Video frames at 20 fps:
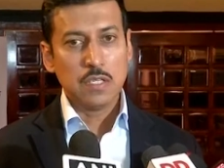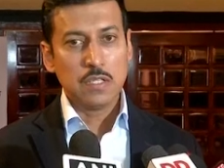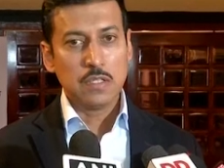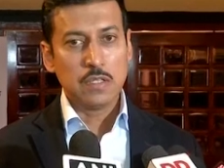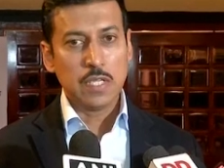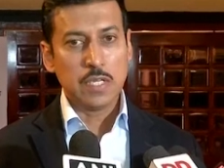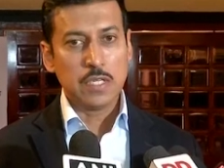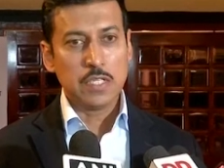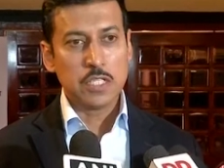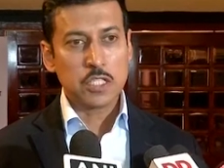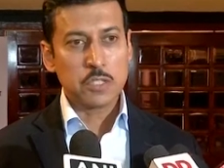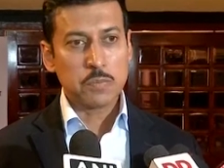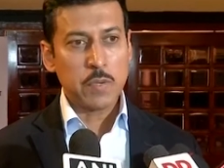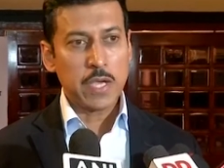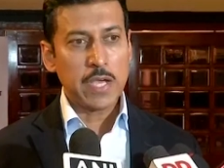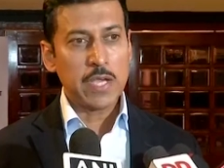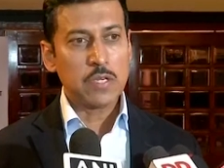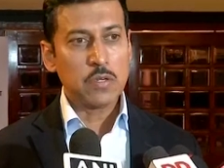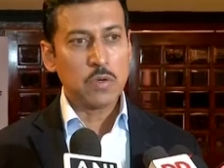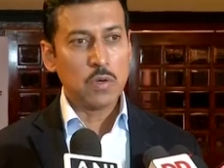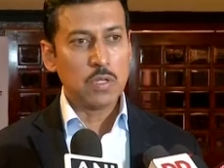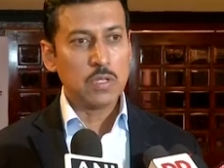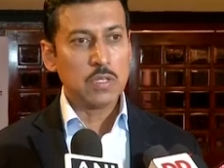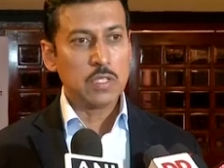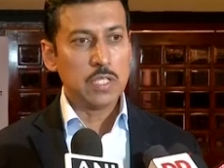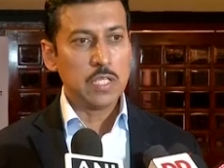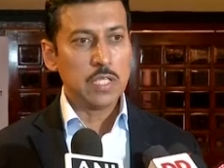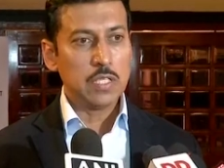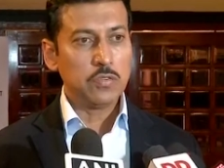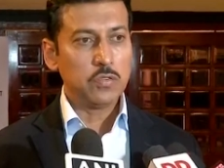that despite all
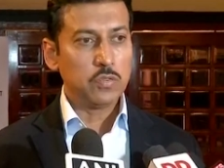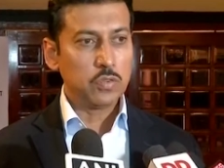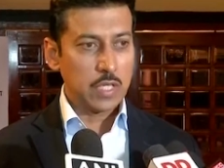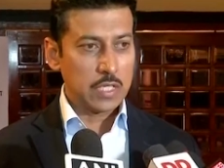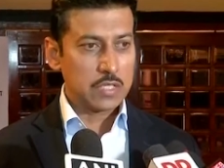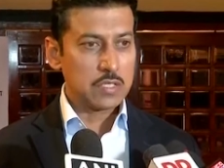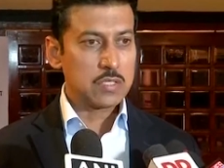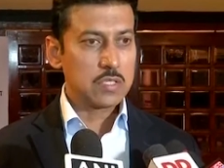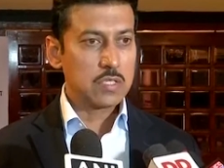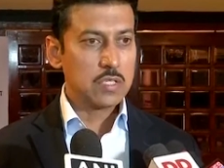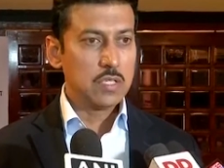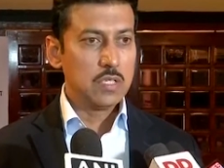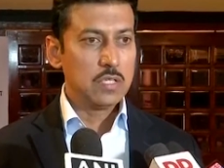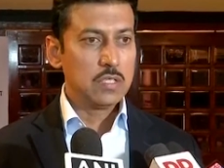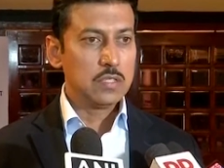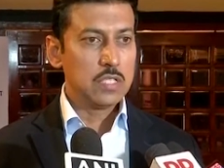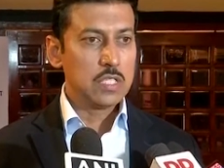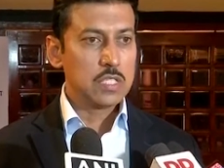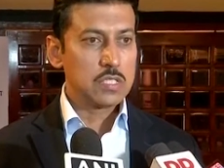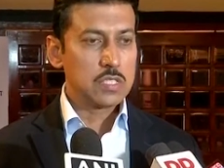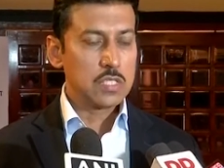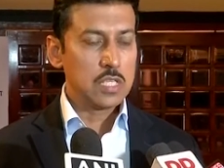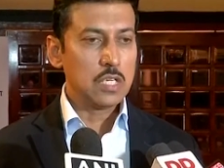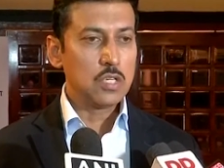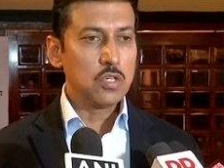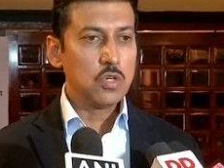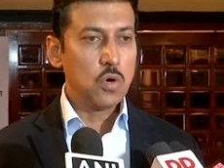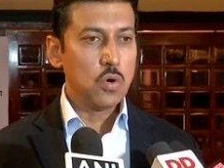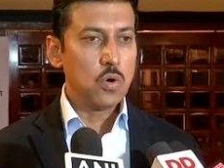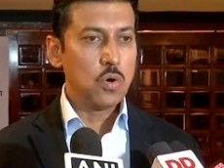the threats, they
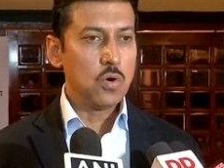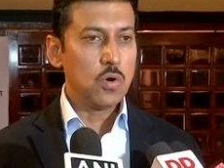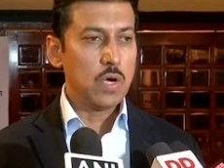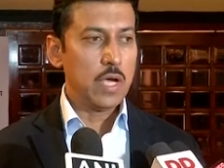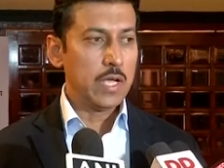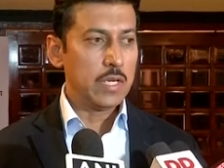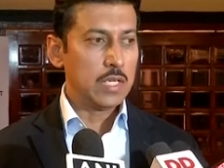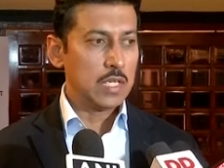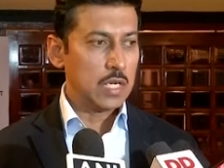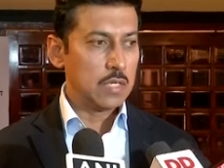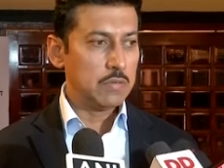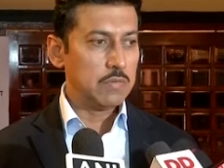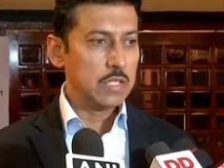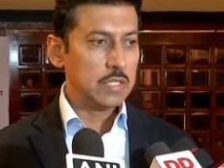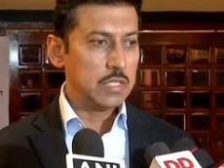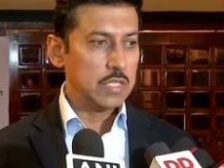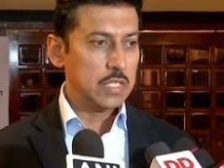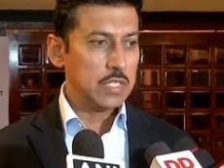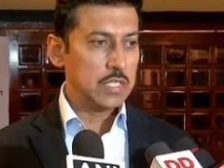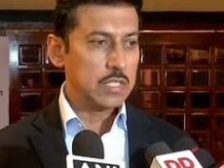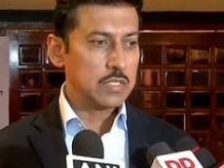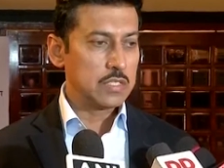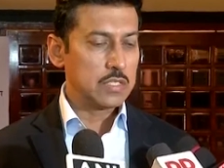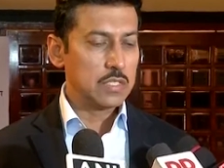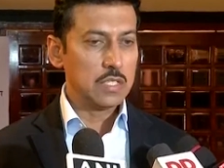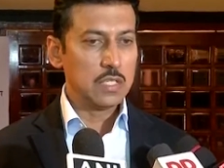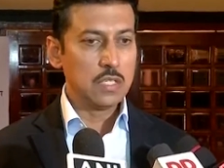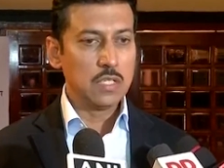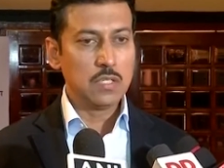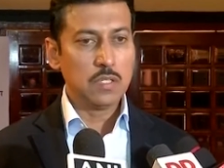still go and cover these
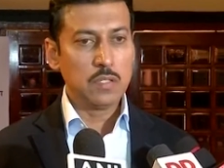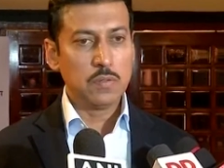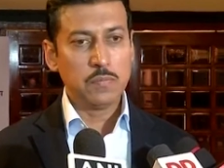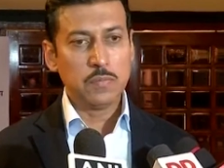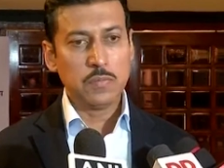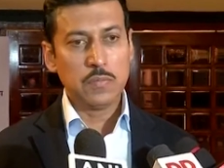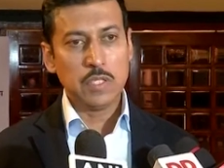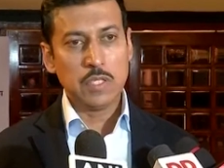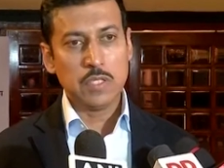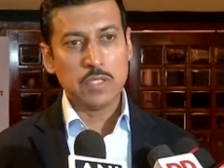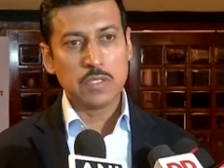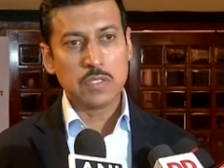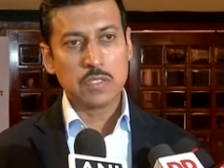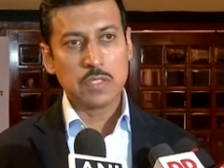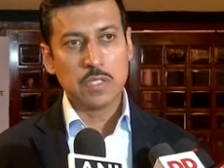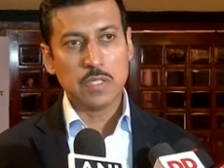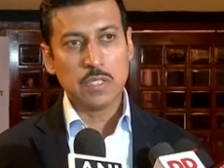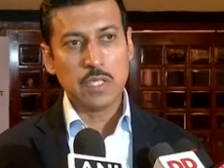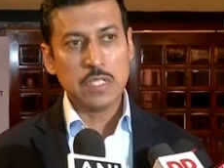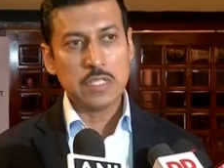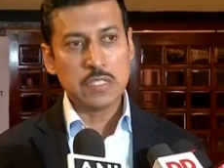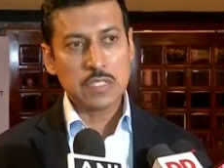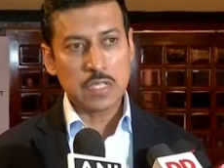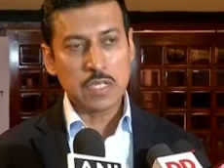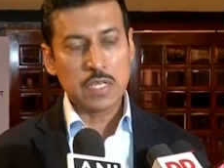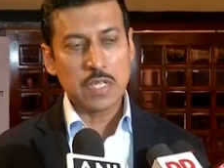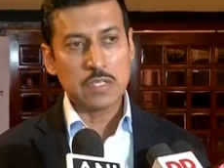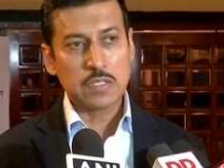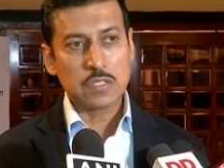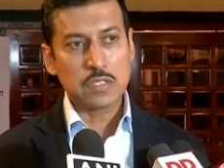
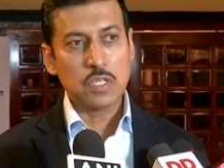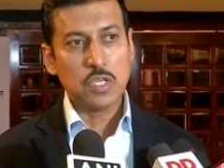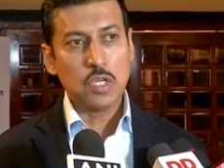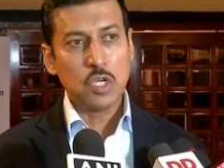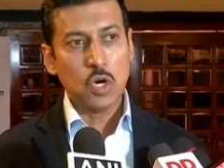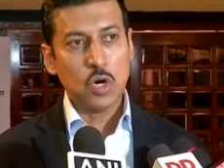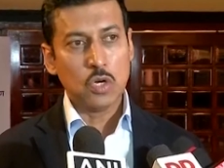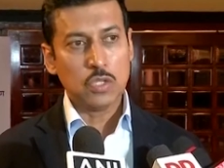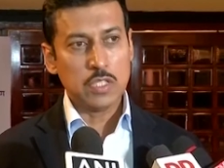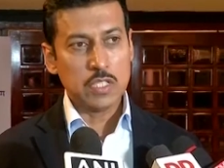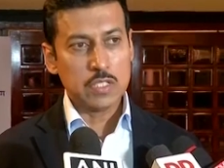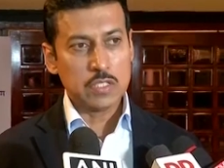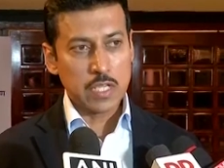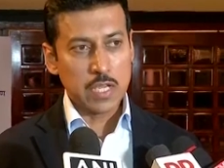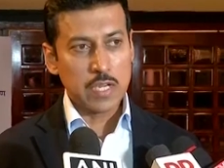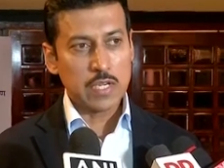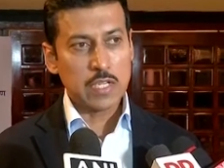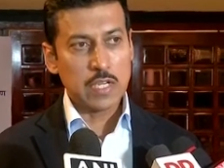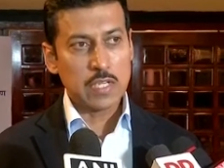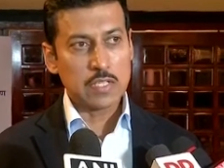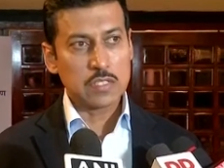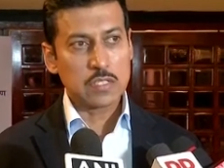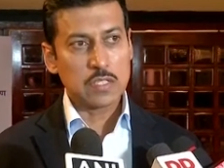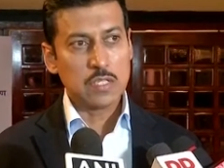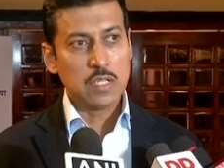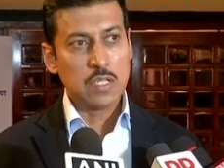incidents or these areas.